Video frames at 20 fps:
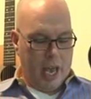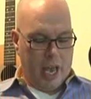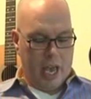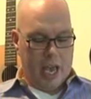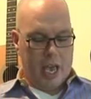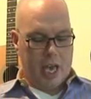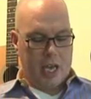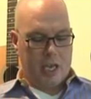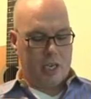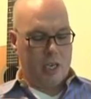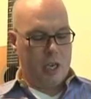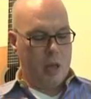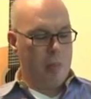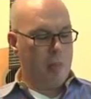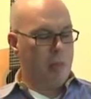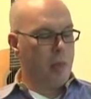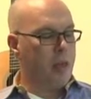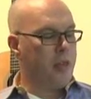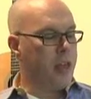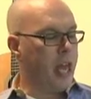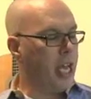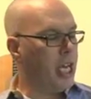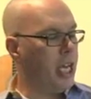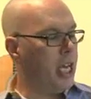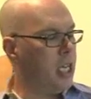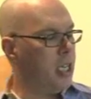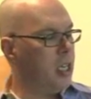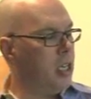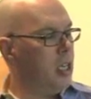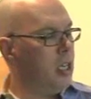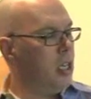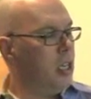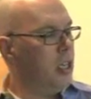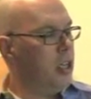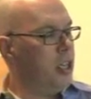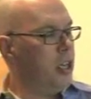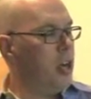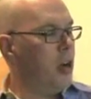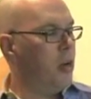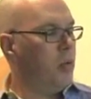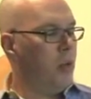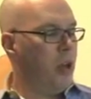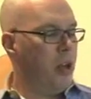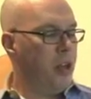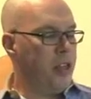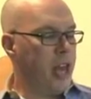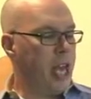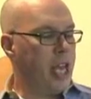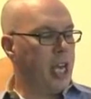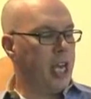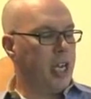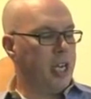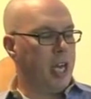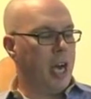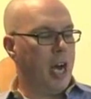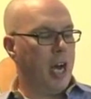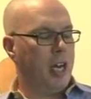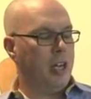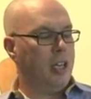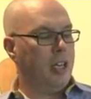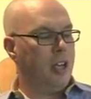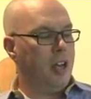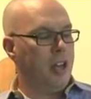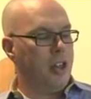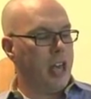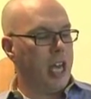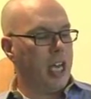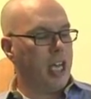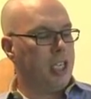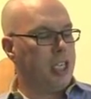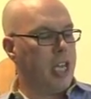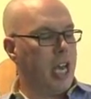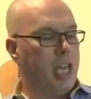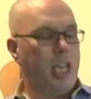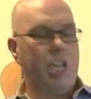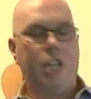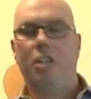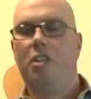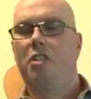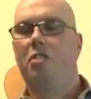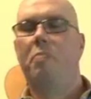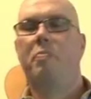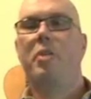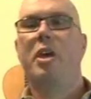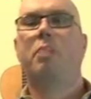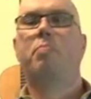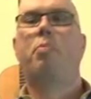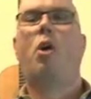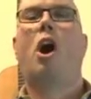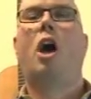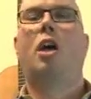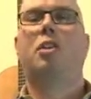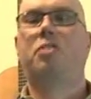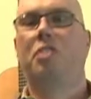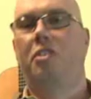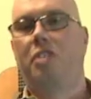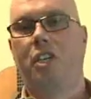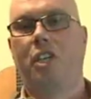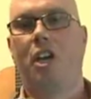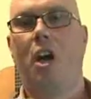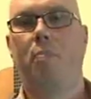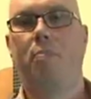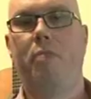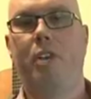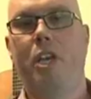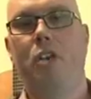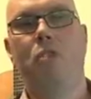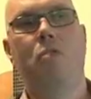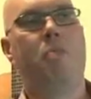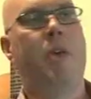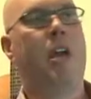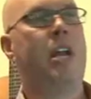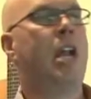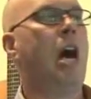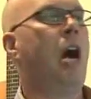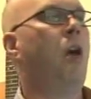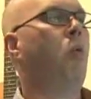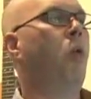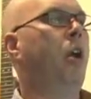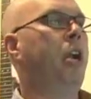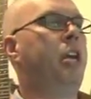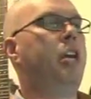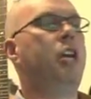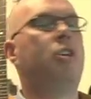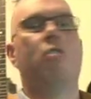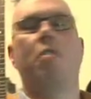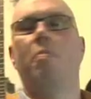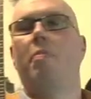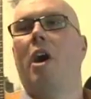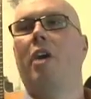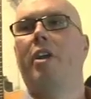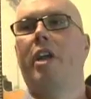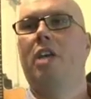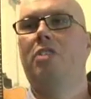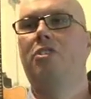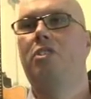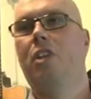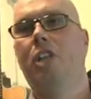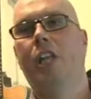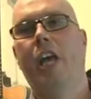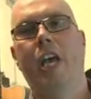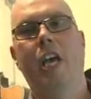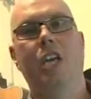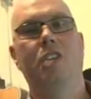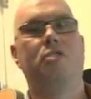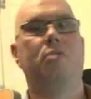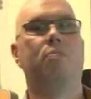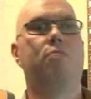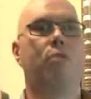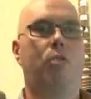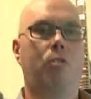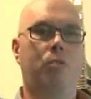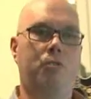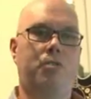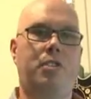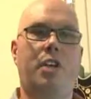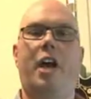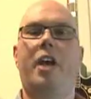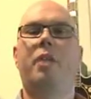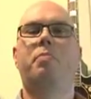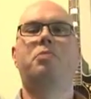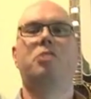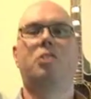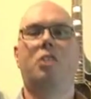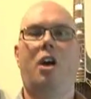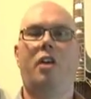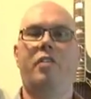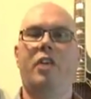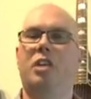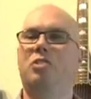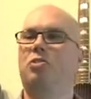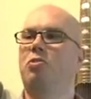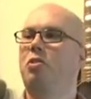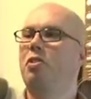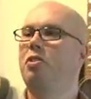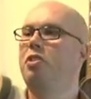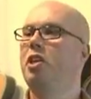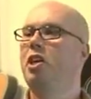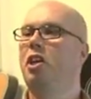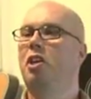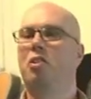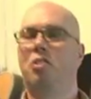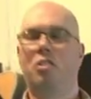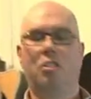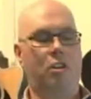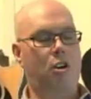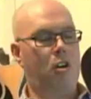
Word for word: and they can, you know, they can take it into the big boss at the company, who may not want to hear about SLAs and prototypes and all that sort of thing. You can